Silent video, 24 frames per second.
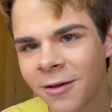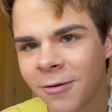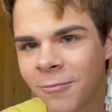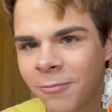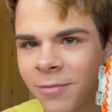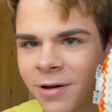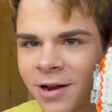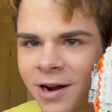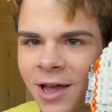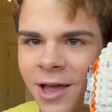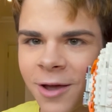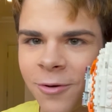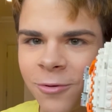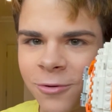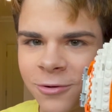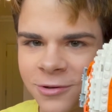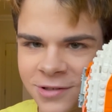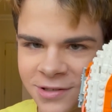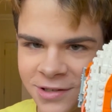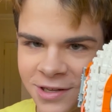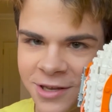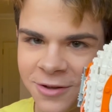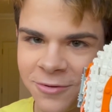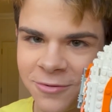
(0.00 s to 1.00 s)
But I will
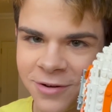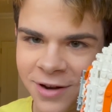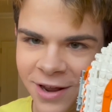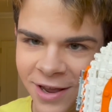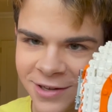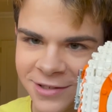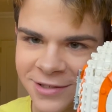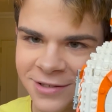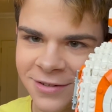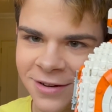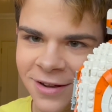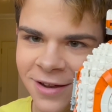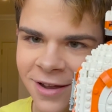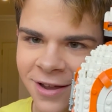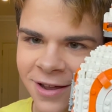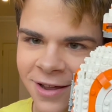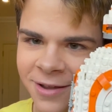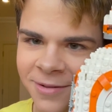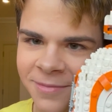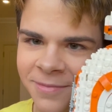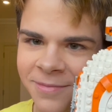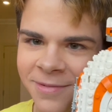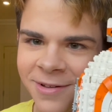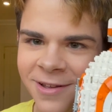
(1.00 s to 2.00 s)
see you next
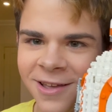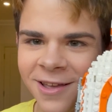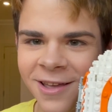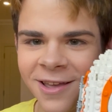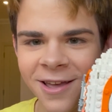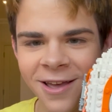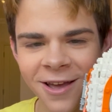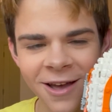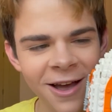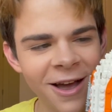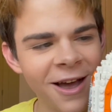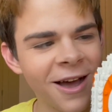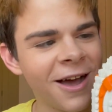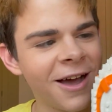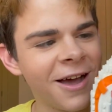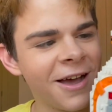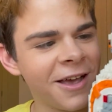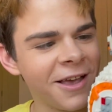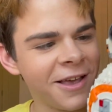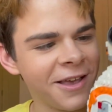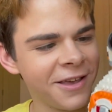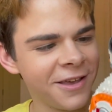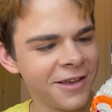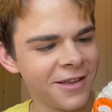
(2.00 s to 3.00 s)
time.
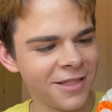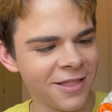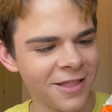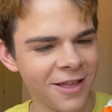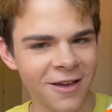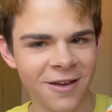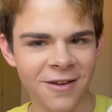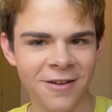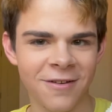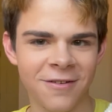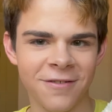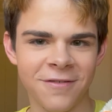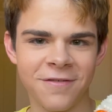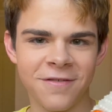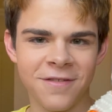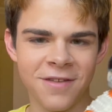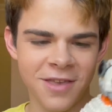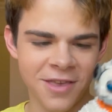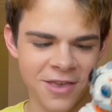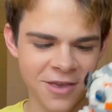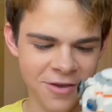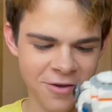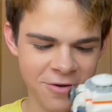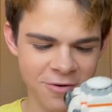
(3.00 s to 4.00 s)
I love
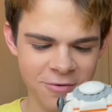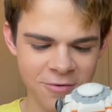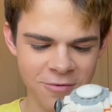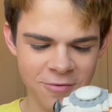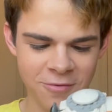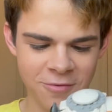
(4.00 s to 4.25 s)
you.